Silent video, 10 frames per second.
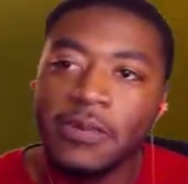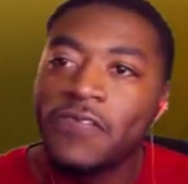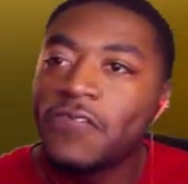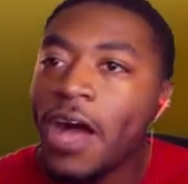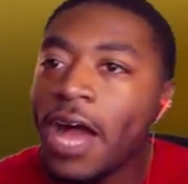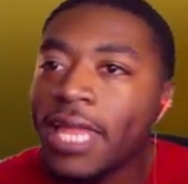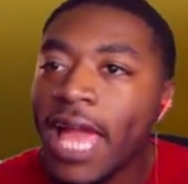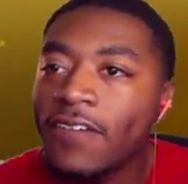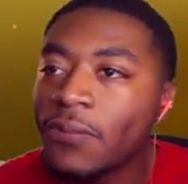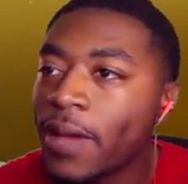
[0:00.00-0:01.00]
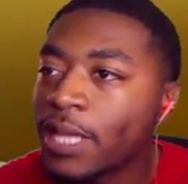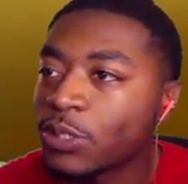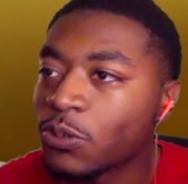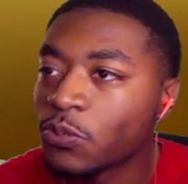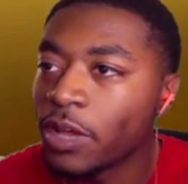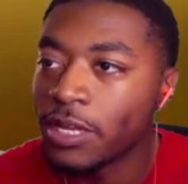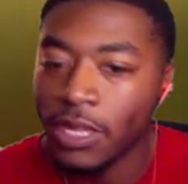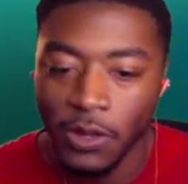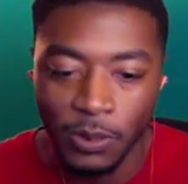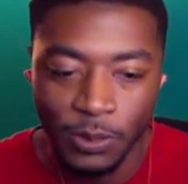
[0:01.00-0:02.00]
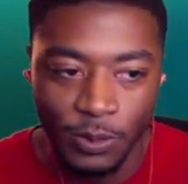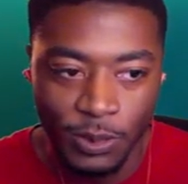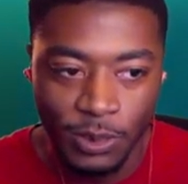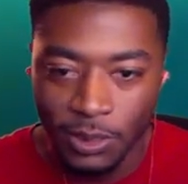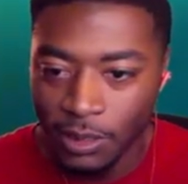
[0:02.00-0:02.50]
finally have it match our red characters.